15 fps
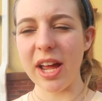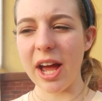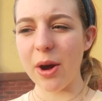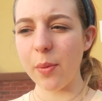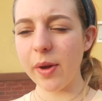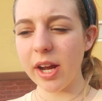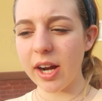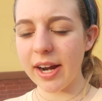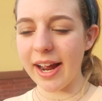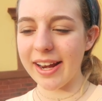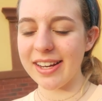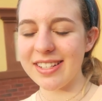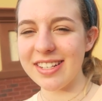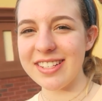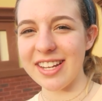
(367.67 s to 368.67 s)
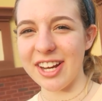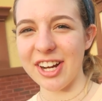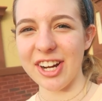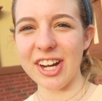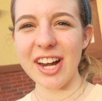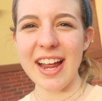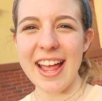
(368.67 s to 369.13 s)
Now we are headed to
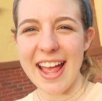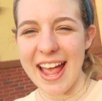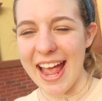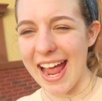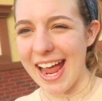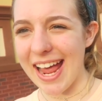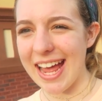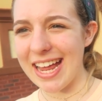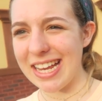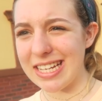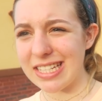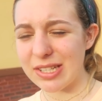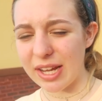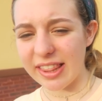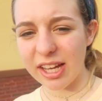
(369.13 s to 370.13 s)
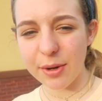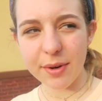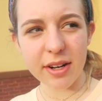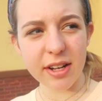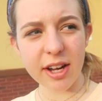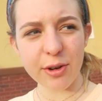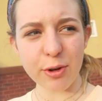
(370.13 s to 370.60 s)
dinner, and I think
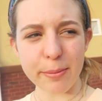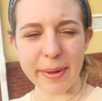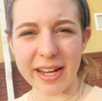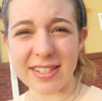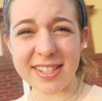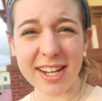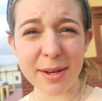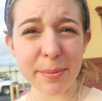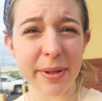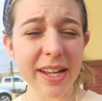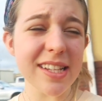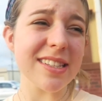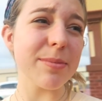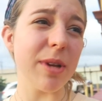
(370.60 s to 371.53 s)
we're gonna go to a Mexican place.